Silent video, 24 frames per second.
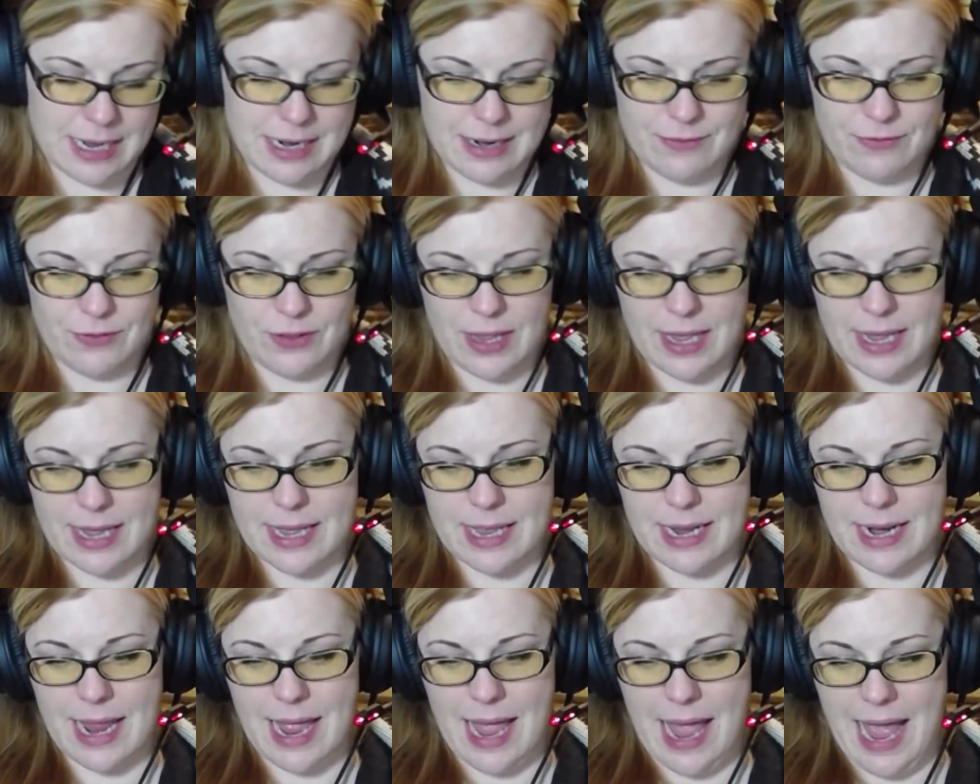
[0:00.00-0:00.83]
of like
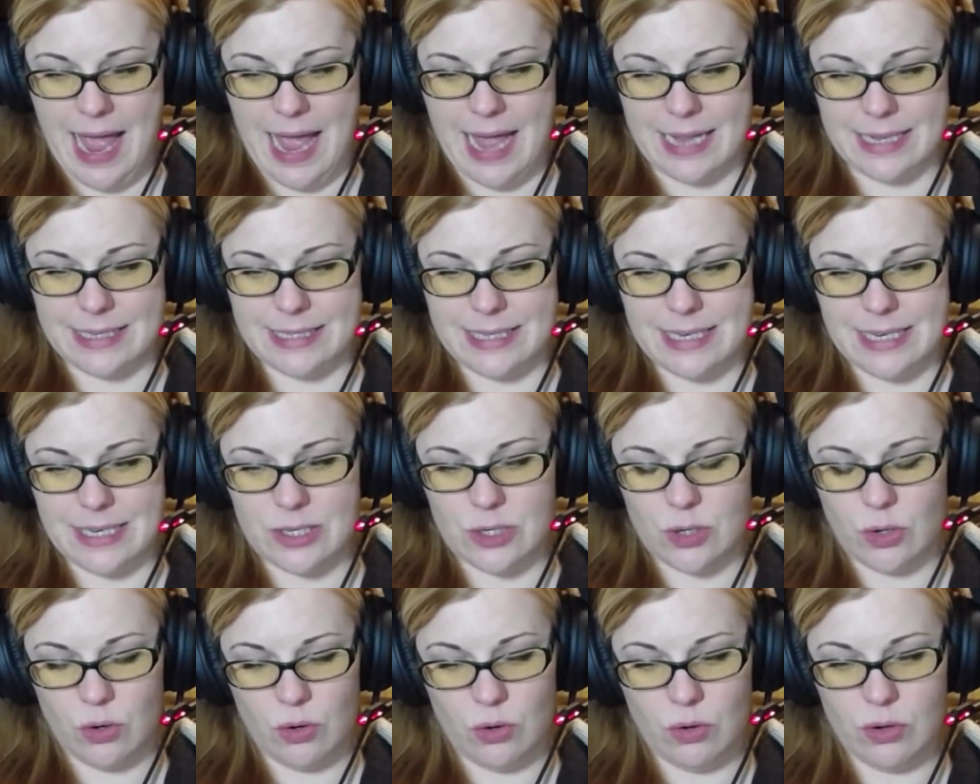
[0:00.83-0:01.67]
an
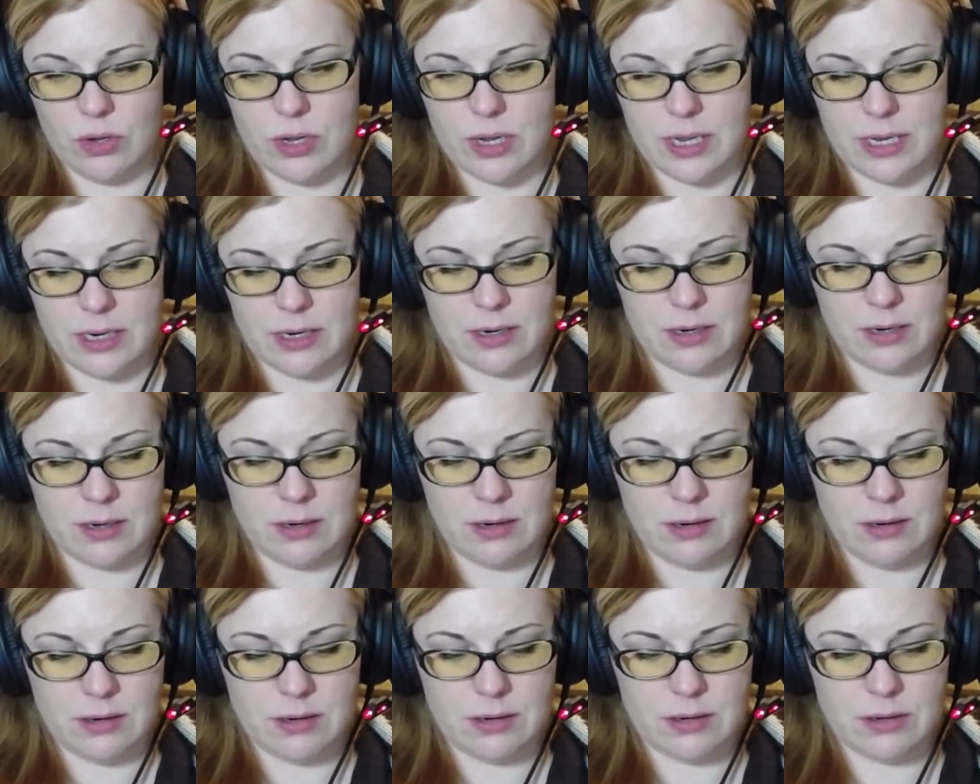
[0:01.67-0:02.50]

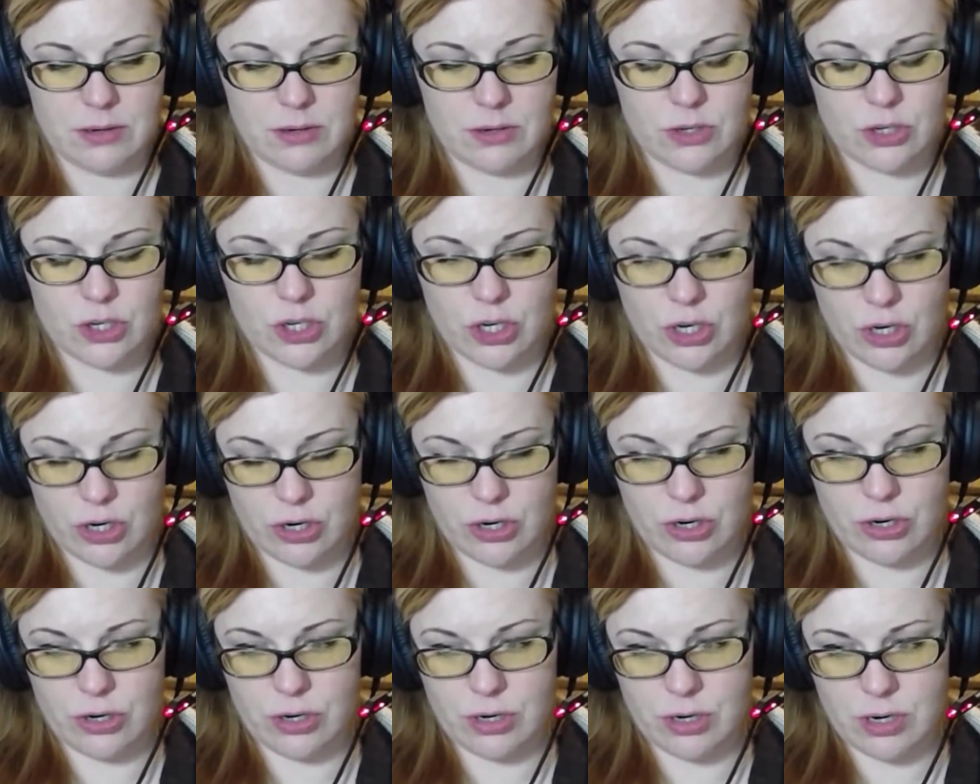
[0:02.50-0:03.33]
anti-Tolkien
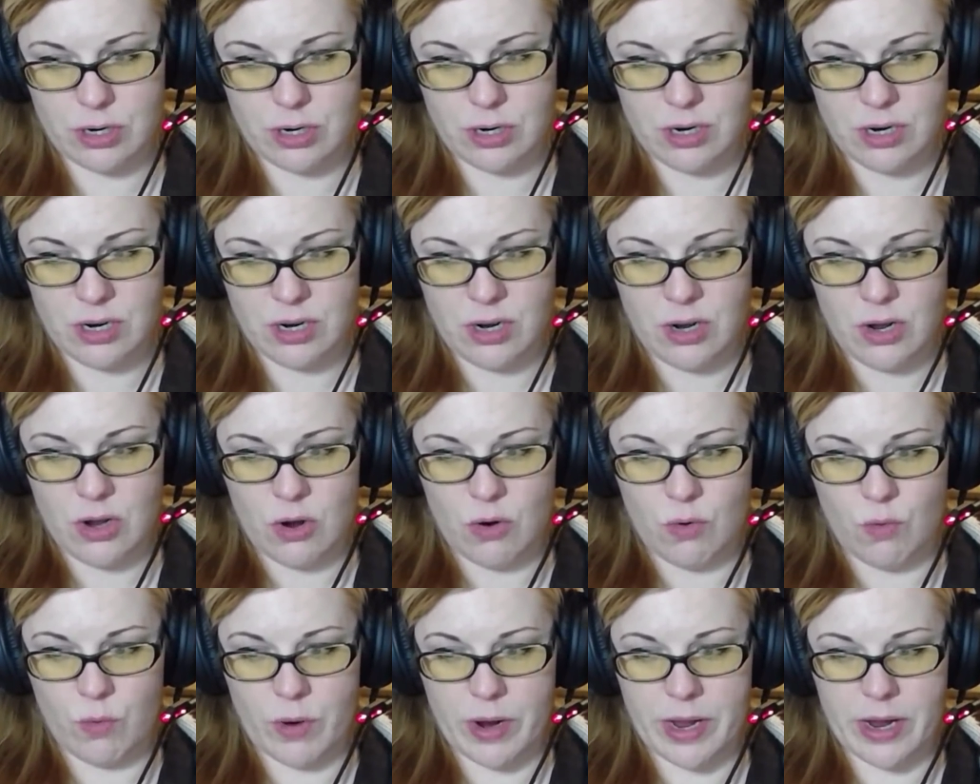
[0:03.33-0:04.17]
turn,
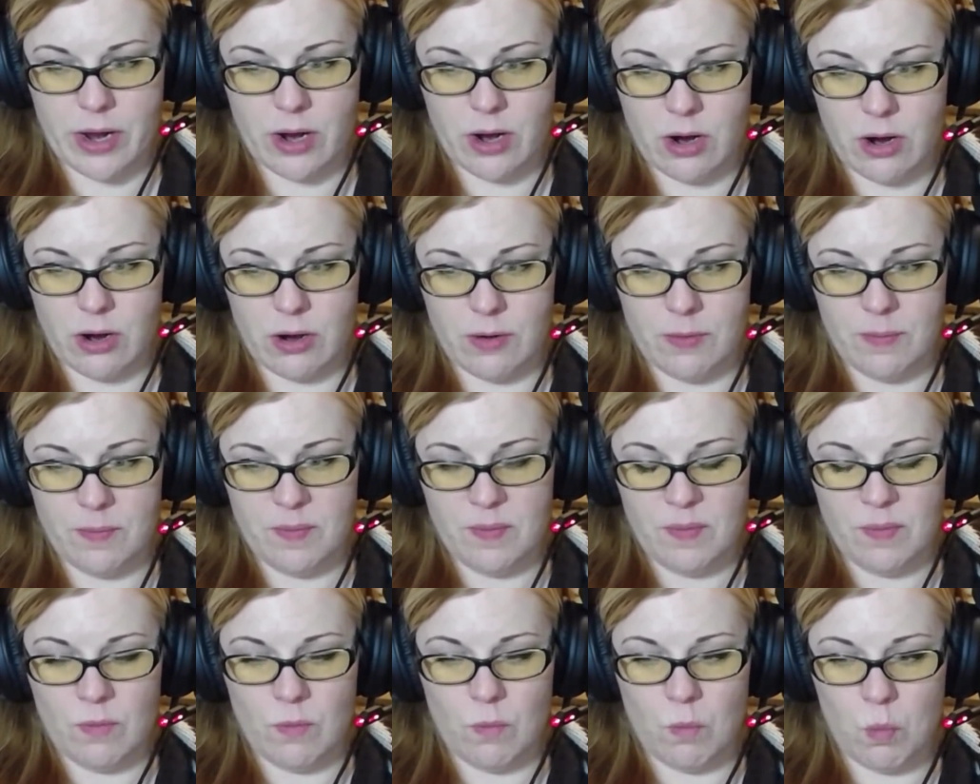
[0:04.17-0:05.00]
where
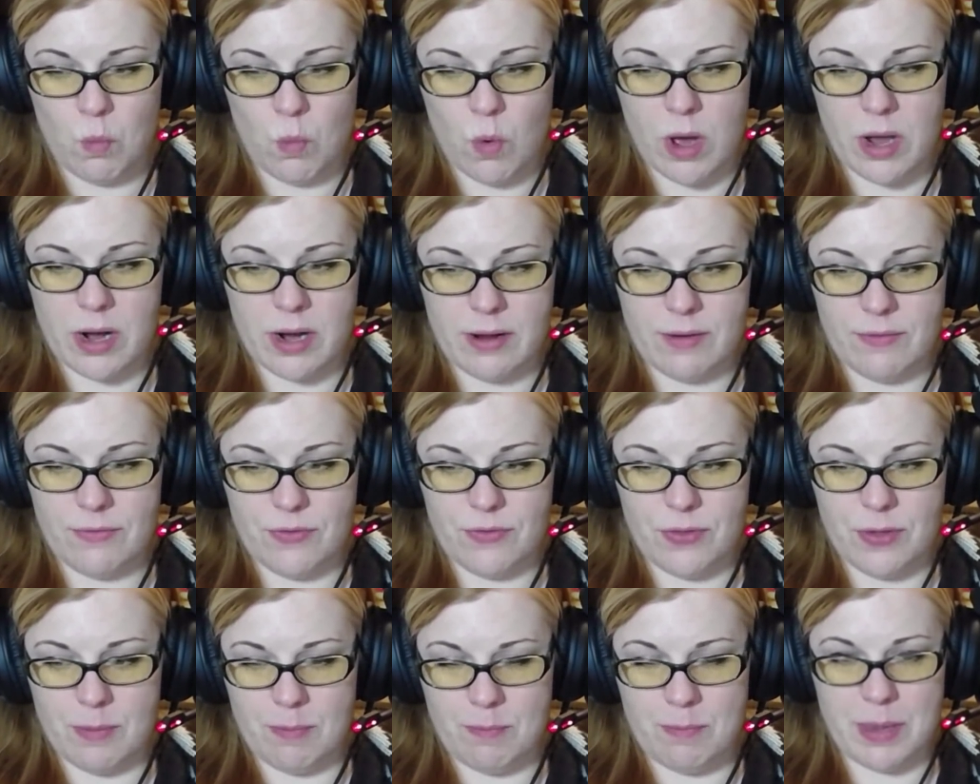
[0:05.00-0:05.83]
one
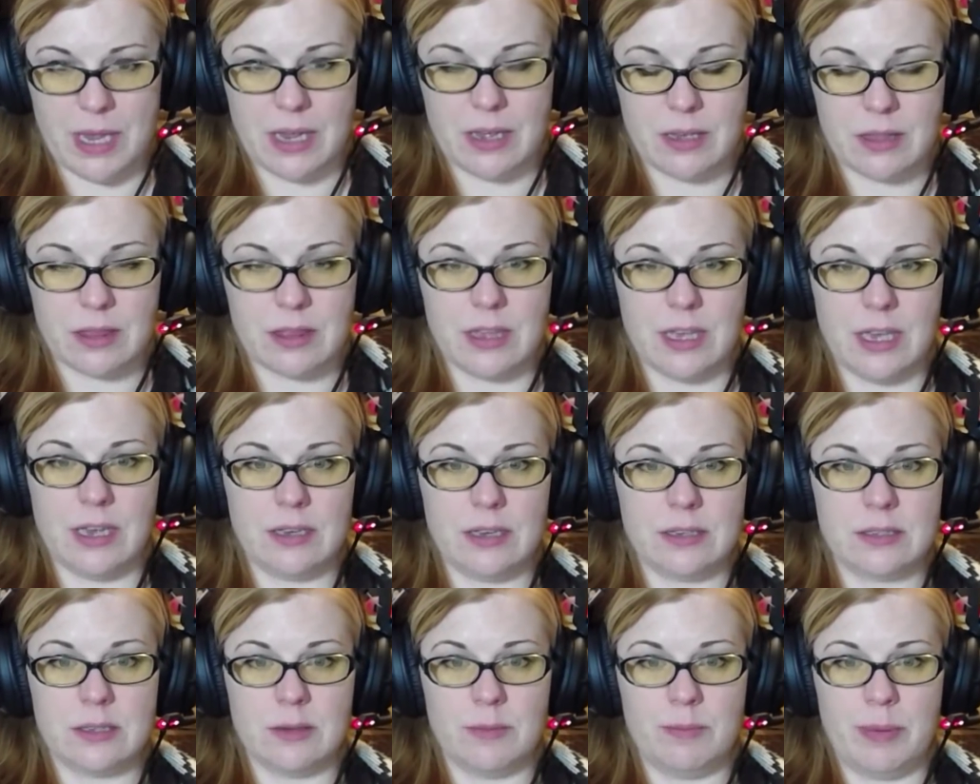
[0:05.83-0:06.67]
of the big
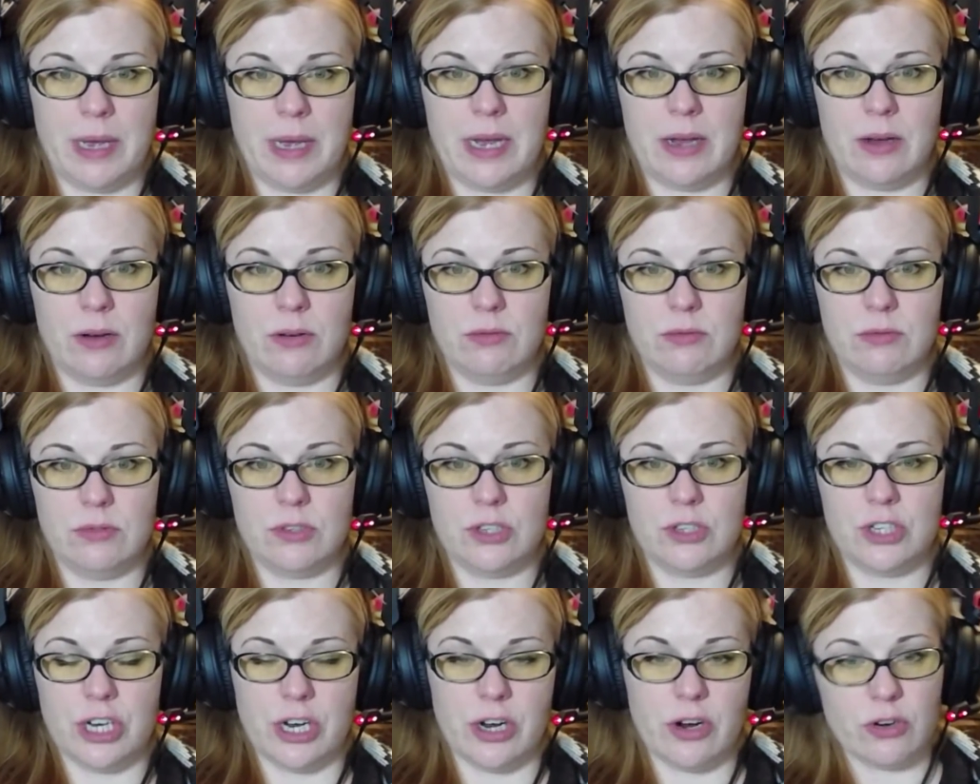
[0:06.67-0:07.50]
things about
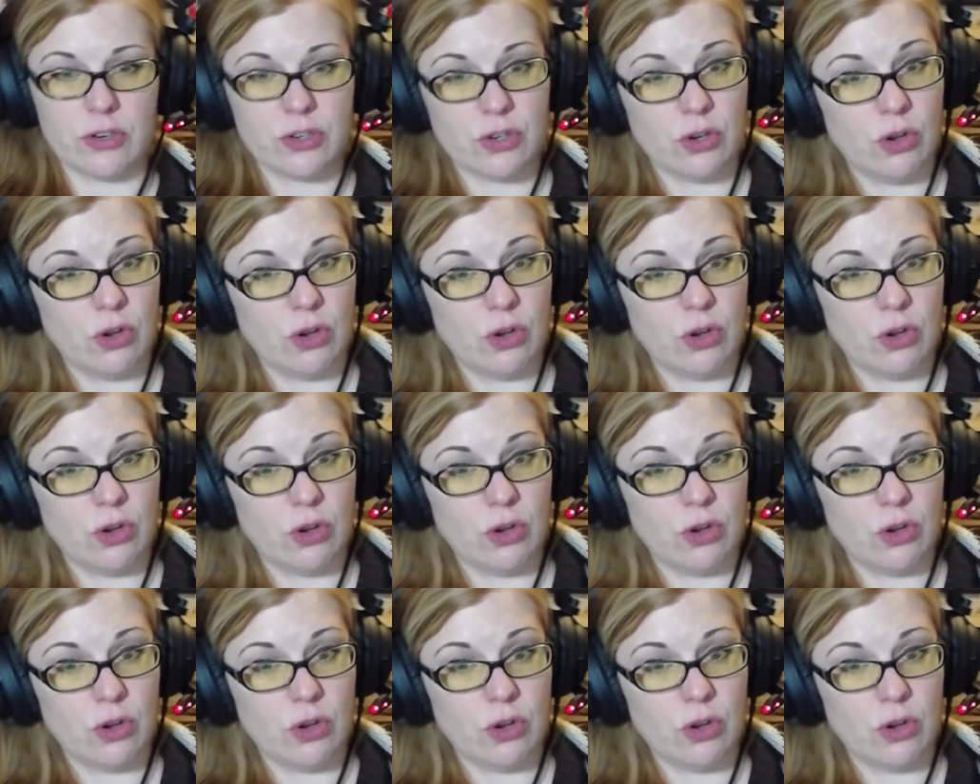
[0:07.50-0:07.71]
J.R.R.